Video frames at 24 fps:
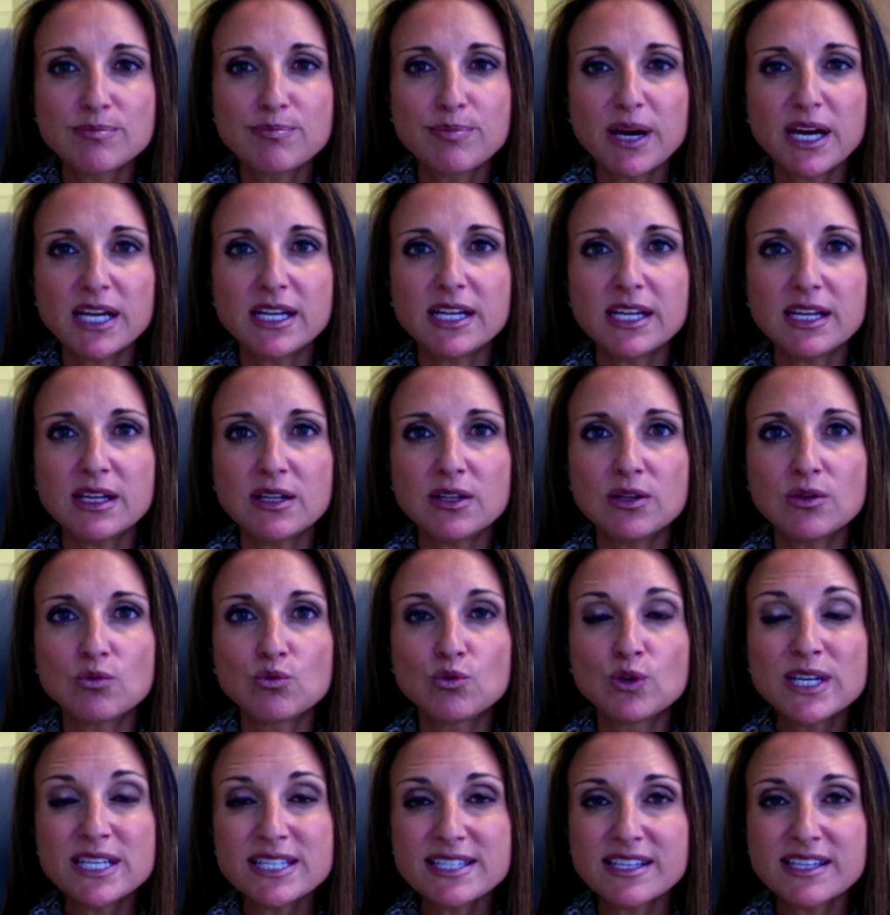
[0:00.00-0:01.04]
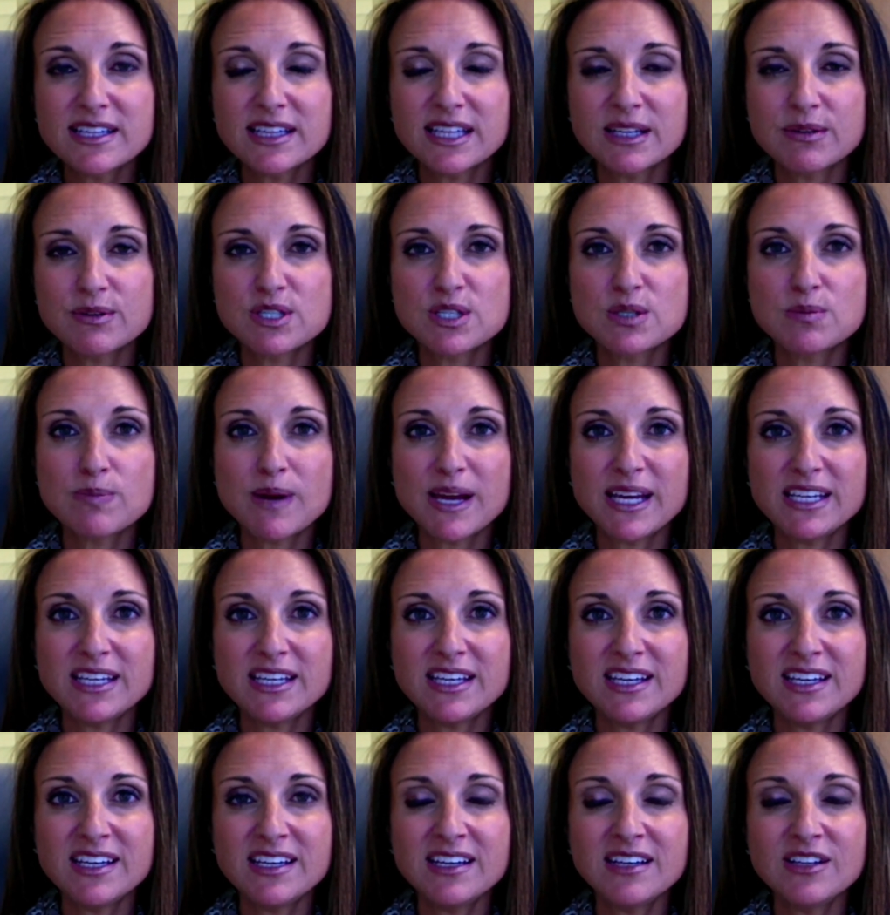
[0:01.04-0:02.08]
but it recently was
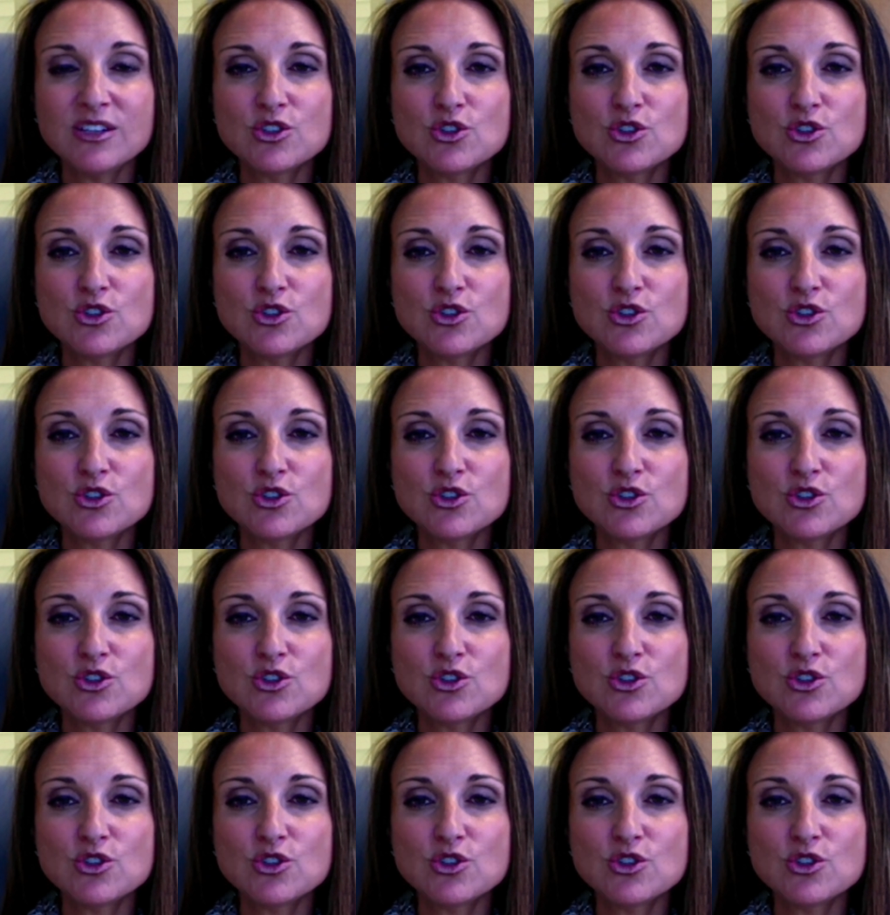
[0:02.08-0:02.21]
spiking